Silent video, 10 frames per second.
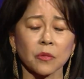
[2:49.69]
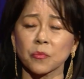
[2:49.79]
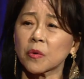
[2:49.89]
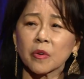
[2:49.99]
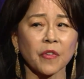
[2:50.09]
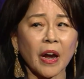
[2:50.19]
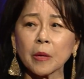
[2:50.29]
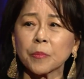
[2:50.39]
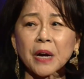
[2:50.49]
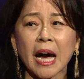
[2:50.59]
and we were
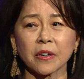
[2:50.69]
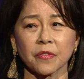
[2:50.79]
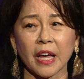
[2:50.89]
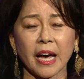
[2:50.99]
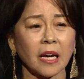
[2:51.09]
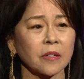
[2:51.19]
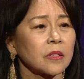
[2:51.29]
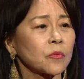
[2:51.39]
very proud of that.